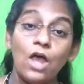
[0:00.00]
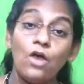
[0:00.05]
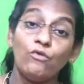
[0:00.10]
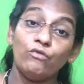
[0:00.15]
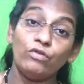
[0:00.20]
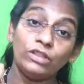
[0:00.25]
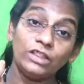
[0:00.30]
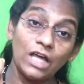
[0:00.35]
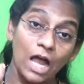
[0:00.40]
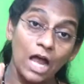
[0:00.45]

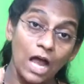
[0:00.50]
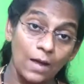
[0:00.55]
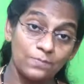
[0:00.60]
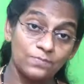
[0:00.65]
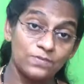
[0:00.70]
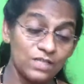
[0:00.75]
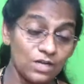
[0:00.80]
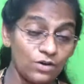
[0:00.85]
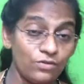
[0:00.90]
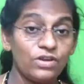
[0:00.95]
with
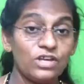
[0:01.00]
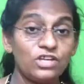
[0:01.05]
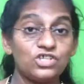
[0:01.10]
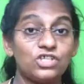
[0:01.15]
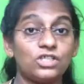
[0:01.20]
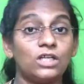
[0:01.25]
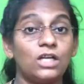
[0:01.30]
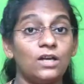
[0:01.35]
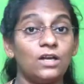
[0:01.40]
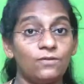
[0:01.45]

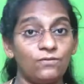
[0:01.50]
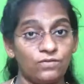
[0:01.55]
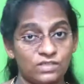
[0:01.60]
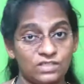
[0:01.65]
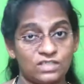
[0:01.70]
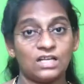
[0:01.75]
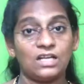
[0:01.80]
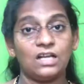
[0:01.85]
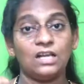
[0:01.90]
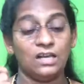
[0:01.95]
observational
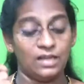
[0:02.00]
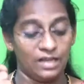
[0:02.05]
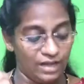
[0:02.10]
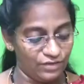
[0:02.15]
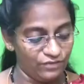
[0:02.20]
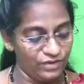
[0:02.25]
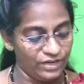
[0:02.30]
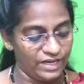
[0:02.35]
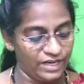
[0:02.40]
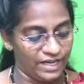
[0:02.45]
physical
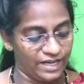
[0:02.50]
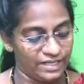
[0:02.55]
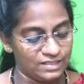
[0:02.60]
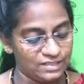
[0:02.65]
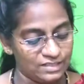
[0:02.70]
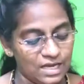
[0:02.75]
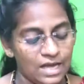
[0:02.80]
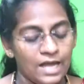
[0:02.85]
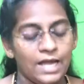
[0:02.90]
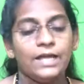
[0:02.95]

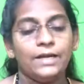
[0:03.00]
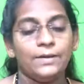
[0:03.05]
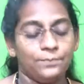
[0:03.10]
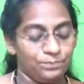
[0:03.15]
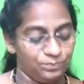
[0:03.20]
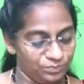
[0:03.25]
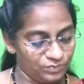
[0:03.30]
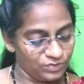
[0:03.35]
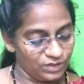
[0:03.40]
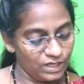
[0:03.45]
evidence.
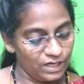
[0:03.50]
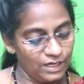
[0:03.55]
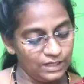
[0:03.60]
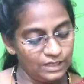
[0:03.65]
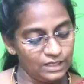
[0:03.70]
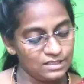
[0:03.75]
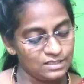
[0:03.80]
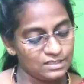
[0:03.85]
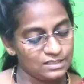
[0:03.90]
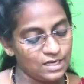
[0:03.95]
It
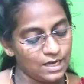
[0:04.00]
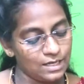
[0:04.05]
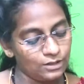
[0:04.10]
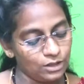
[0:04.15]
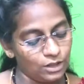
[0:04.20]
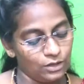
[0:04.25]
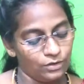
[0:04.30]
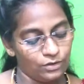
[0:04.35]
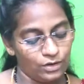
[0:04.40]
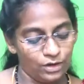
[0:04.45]
is done
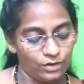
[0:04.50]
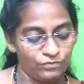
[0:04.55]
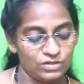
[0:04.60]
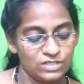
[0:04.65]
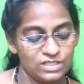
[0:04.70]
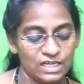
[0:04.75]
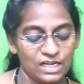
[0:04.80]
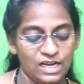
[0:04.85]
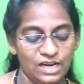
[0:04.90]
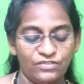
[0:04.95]

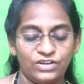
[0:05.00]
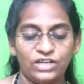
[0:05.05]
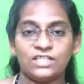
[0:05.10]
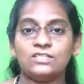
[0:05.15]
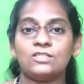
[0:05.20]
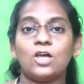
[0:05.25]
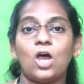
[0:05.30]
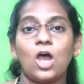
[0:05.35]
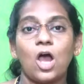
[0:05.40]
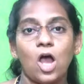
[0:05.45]
physical
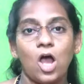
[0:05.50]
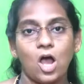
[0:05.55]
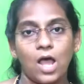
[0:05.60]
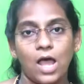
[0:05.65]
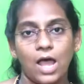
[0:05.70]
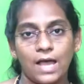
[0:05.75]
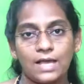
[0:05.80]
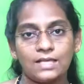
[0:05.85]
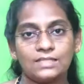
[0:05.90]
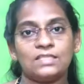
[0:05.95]
evidence
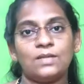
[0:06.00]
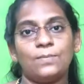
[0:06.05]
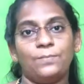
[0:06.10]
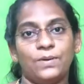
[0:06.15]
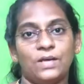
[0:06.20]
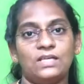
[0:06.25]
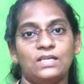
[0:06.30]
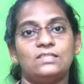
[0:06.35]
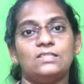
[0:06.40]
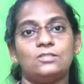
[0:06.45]
as the
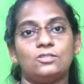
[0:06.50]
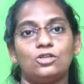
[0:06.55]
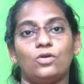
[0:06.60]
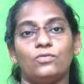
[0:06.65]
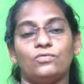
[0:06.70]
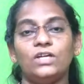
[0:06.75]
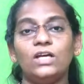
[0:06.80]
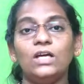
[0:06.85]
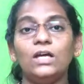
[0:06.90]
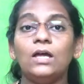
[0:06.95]
basis of
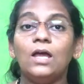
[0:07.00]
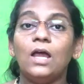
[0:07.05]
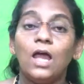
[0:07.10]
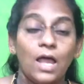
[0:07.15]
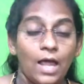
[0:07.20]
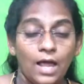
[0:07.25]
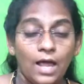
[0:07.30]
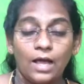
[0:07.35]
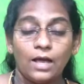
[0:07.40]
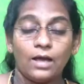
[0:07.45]
the
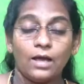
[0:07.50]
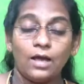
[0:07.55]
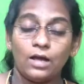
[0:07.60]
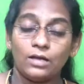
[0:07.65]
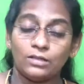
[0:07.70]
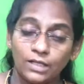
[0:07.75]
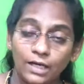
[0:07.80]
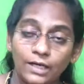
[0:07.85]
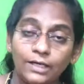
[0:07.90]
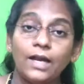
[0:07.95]

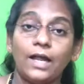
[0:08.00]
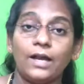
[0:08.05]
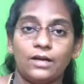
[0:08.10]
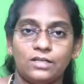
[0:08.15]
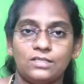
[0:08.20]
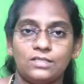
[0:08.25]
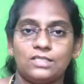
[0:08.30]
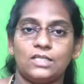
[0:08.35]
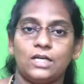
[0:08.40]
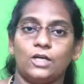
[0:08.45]
that
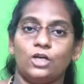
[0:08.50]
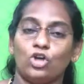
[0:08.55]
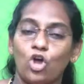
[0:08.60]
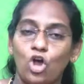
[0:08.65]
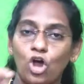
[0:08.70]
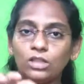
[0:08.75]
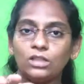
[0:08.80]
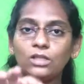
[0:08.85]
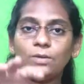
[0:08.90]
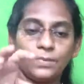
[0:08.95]
understanding.
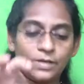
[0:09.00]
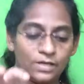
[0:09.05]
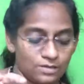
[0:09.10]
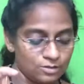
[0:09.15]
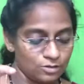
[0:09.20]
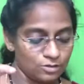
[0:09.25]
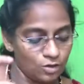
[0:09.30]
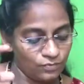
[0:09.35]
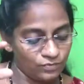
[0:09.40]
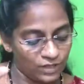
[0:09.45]
On the basis
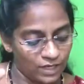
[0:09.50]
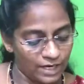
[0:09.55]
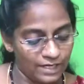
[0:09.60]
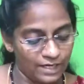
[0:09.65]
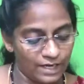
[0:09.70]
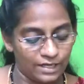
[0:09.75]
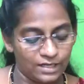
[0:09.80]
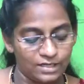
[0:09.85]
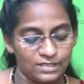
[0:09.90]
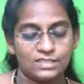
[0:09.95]
of that
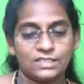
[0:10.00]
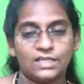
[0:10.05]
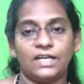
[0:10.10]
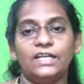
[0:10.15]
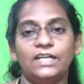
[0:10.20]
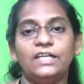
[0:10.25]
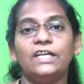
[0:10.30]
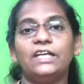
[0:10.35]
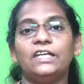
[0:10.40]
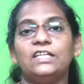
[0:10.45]

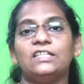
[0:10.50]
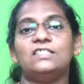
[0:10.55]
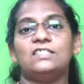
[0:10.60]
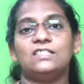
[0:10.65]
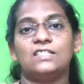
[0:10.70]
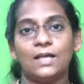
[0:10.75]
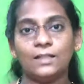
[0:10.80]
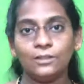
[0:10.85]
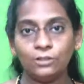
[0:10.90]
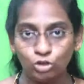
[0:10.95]
understanding, it is
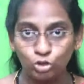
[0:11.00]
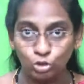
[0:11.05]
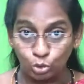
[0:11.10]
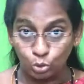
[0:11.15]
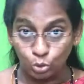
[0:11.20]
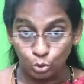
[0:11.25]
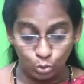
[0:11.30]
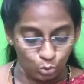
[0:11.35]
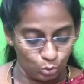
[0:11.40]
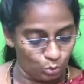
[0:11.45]
done
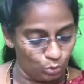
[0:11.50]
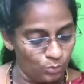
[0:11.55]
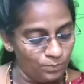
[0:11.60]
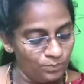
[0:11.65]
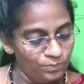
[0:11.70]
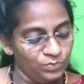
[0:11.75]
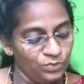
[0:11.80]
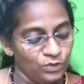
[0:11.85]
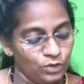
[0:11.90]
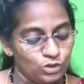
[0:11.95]
through.
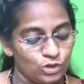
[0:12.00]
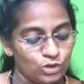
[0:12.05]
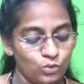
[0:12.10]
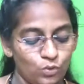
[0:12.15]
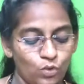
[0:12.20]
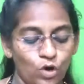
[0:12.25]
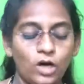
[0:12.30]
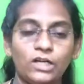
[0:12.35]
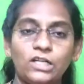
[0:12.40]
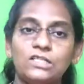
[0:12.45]
So
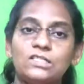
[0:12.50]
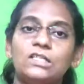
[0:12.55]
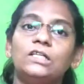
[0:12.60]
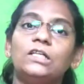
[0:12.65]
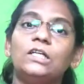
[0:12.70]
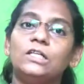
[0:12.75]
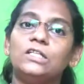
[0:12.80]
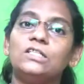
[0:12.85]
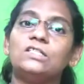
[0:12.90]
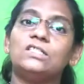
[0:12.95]
what is done?
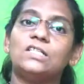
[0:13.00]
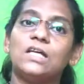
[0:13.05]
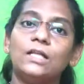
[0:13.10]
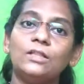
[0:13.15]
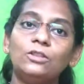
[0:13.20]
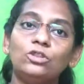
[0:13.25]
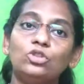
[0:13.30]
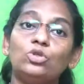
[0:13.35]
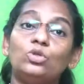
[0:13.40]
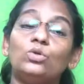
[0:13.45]
It is
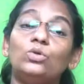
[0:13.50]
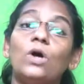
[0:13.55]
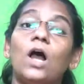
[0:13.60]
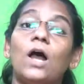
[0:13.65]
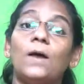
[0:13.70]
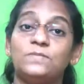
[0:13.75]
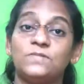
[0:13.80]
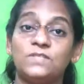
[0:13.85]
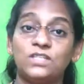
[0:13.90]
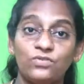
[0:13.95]
done through
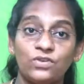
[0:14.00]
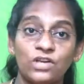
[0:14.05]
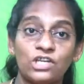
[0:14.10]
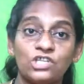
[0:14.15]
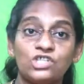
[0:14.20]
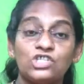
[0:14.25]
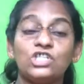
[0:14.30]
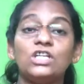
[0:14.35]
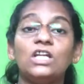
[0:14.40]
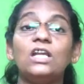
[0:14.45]

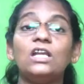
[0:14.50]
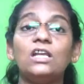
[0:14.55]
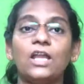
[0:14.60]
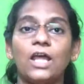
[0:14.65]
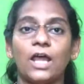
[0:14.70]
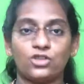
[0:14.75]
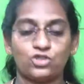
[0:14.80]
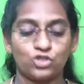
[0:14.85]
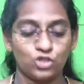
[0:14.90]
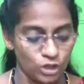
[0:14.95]
observational
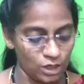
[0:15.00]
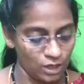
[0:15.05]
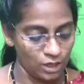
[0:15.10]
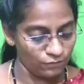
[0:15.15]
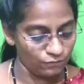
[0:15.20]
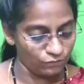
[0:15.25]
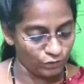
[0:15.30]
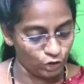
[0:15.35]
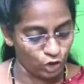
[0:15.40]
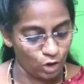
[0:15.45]
natural
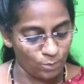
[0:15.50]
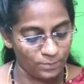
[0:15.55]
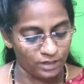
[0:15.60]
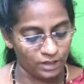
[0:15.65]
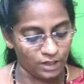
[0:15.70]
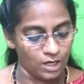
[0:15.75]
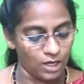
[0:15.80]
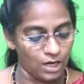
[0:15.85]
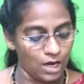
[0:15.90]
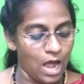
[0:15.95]

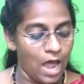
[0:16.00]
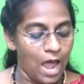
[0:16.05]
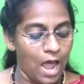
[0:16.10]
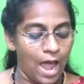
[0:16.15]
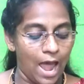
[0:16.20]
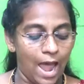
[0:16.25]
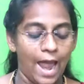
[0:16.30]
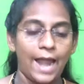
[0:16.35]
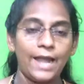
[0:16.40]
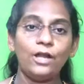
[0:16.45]
phenomena
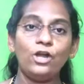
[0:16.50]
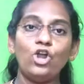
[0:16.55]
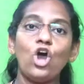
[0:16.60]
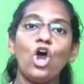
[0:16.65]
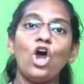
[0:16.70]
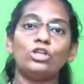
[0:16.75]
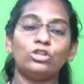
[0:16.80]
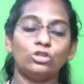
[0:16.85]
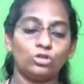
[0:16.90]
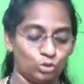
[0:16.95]
and
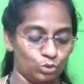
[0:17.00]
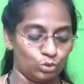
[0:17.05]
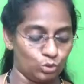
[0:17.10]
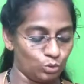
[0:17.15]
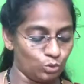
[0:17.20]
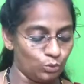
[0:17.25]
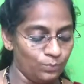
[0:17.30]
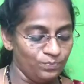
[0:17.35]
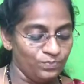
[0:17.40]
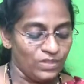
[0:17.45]
or
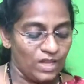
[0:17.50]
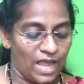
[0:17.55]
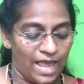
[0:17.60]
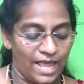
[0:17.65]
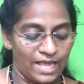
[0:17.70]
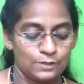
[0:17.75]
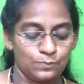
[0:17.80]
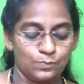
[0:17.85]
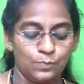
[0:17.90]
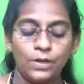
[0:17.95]
through
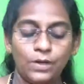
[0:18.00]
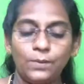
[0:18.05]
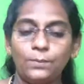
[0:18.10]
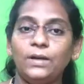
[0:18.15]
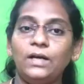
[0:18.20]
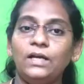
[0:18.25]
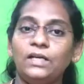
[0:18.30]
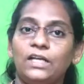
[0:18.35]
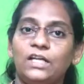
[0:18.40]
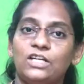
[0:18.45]

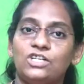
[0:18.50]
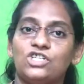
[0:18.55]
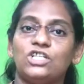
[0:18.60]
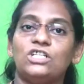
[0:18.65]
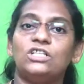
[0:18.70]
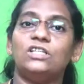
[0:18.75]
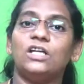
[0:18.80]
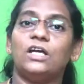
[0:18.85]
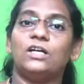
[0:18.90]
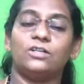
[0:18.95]

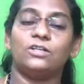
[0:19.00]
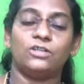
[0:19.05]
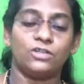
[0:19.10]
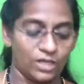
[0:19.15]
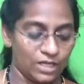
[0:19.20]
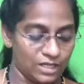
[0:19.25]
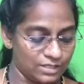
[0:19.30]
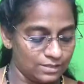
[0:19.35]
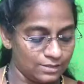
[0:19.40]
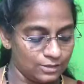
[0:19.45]
experimentation that
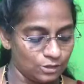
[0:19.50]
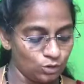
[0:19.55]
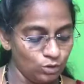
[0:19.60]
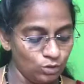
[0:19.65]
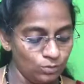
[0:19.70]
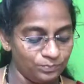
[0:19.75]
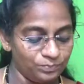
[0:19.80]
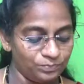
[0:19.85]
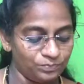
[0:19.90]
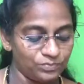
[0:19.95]
tries to
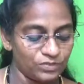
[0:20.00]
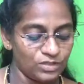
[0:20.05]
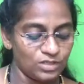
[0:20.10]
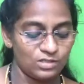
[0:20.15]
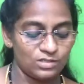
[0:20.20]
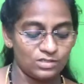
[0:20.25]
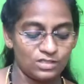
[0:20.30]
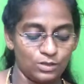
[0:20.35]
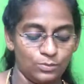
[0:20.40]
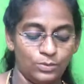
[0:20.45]

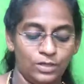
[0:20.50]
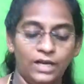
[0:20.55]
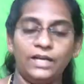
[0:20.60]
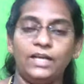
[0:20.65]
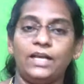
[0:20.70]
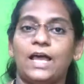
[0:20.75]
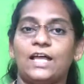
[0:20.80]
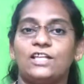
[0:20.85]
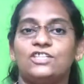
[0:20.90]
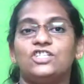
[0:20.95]
stimulate
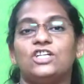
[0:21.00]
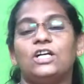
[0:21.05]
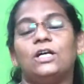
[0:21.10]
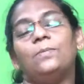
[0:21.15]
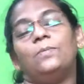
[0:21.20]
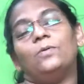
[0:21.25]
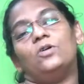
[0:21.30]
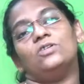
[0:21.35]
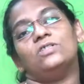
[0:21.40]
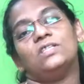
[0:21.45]
natural
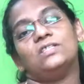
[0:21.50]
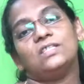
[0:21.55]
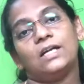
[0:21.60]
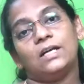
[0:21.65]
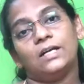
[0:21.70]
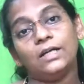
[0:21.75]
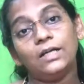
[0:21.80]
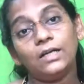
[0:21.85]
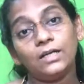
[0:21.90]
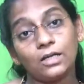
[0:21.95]
process
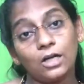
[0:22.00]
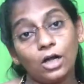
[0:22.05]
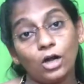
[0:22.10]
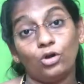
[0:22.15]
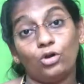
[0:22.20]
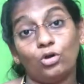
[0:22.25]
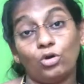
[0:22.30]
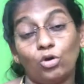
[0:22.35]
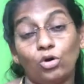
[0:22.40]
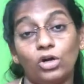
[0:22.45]
under
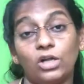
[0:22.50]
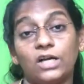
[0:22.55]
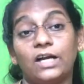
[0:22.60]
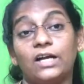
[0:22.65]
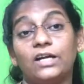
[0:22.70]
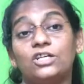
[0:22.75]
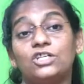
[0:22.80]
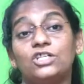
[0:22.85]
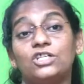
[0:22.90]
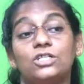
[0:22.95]
controlled
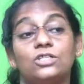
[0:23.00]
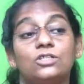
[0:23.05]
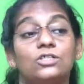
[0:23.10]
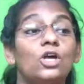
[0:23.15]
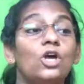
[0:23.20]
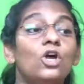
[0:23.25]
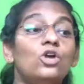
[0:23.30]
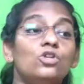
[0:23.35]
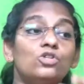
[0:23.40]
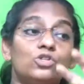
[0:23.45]
conditions.
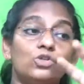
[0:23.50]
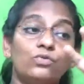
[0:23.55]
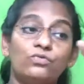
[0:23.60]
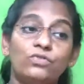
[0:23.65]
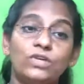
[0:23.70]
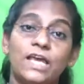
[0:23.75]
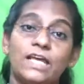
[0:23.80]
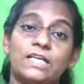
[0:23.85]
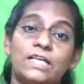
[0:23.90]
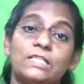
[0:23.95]
So we